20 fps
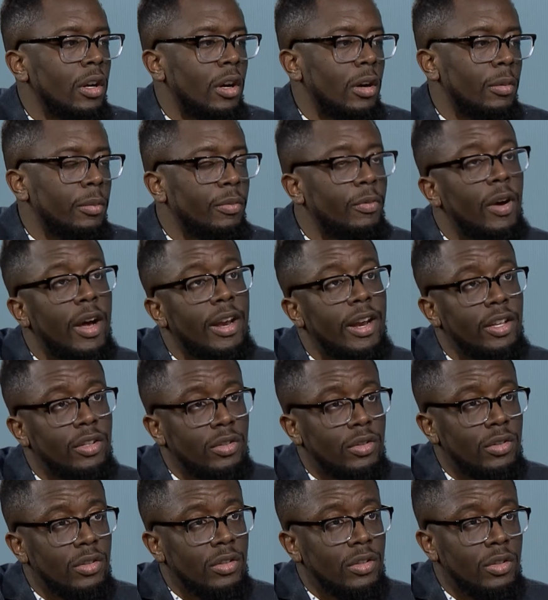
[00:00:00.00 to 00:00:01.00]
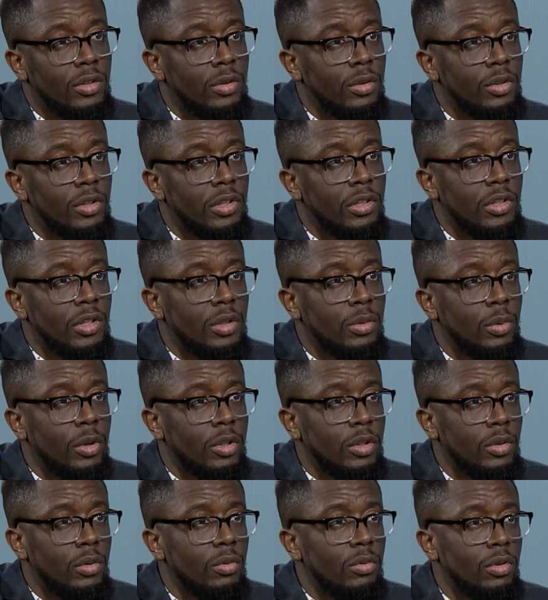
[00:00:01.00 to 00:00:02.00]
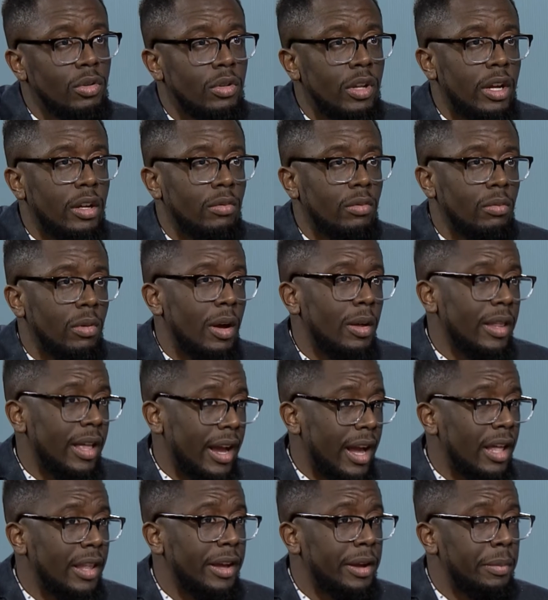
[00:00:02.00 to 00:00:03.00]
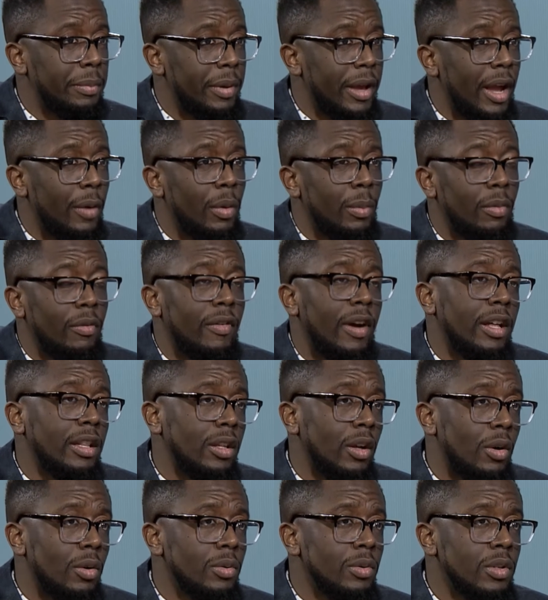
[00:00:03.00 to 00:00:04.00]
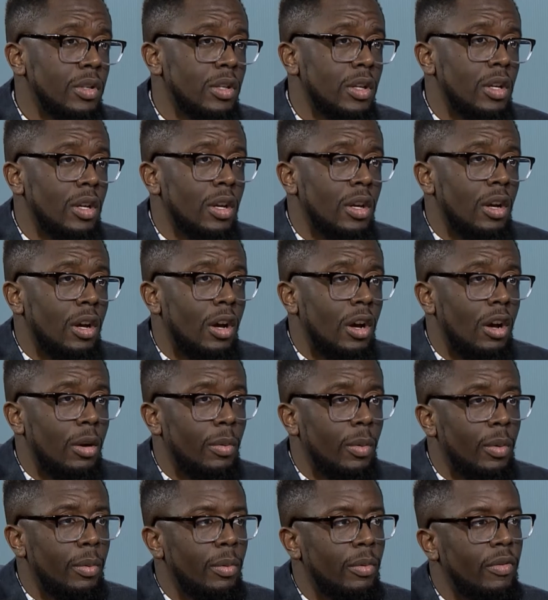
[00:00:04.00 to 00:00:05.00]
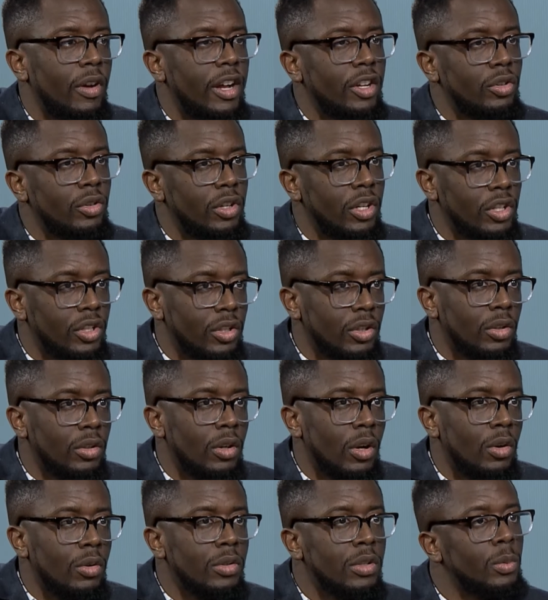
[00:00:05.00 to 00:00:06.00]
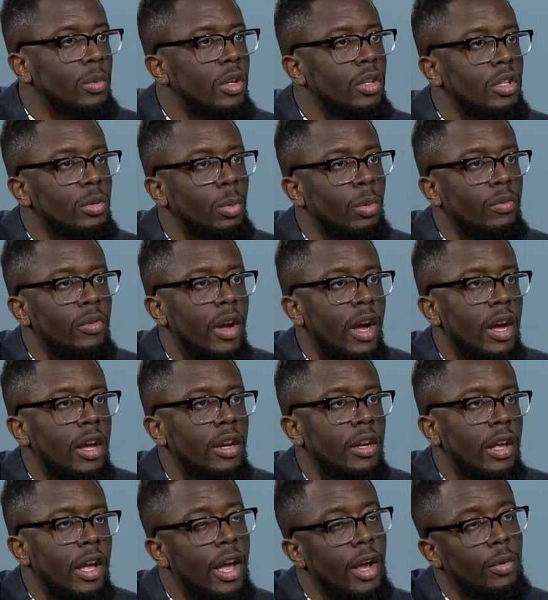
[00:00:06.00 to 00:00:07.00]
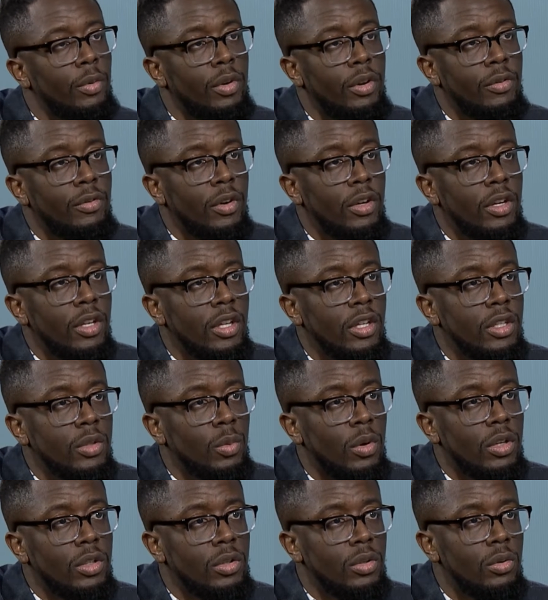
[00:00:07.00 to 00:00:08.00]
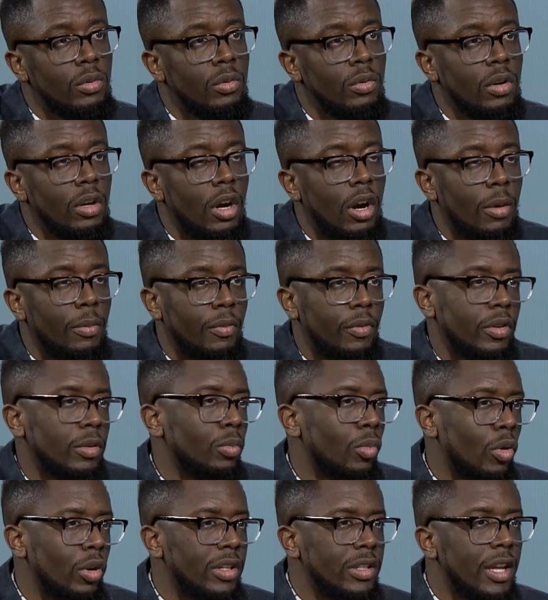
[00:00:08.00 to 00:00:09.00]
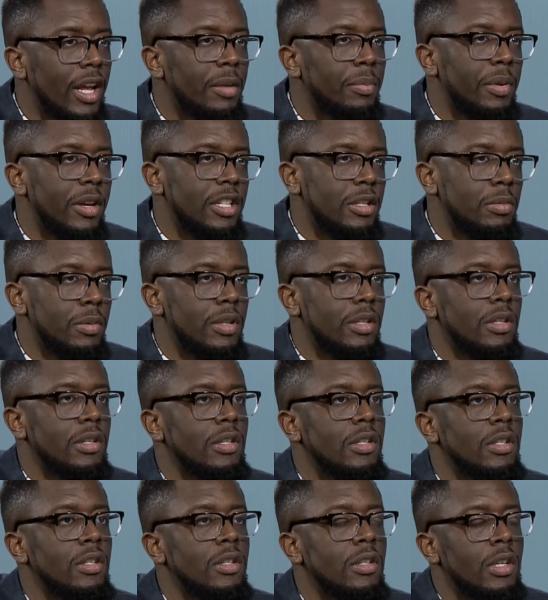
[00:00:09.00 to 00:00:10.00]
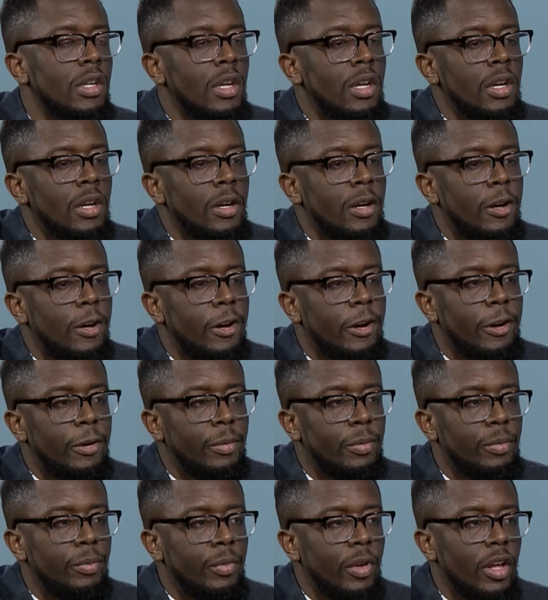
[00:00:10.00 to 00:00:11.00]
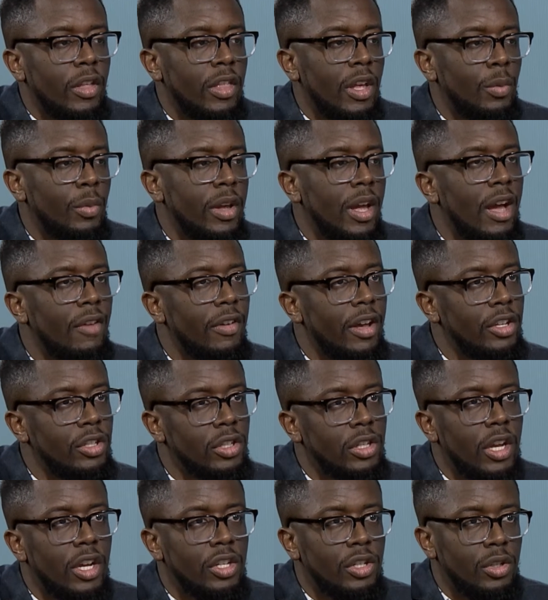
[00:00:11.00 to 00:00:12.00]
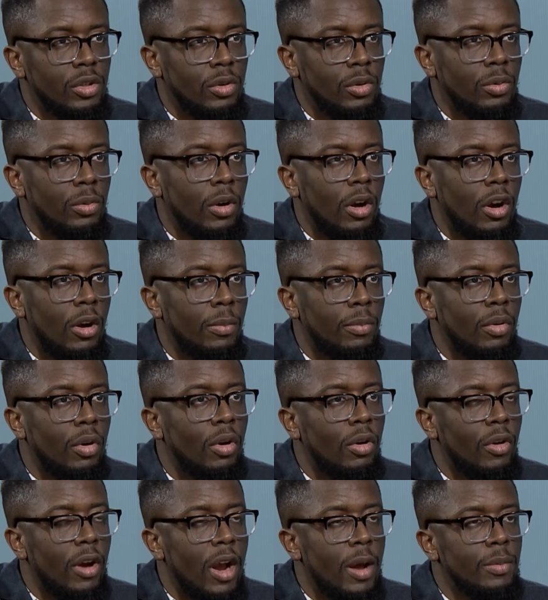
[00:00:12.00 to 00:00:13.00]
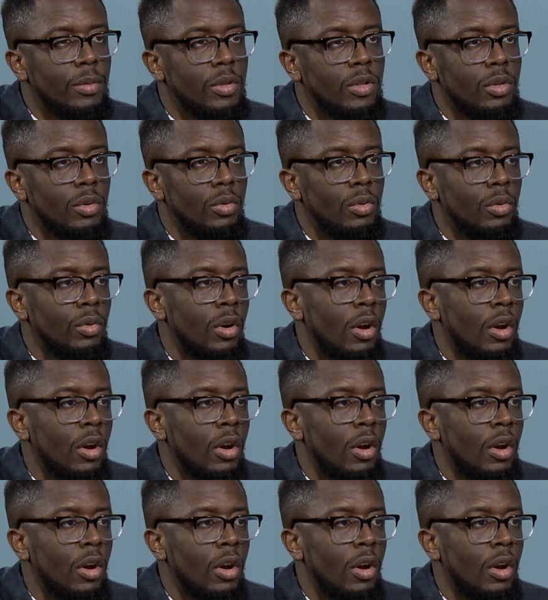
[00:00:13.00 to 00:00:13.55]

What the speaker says: financial solutions as well too. So kind of like a bank, we provide loans. We provide traditional loans, and we also provide equity funding as well too, for more tech-based businesses. And then we have educational programs through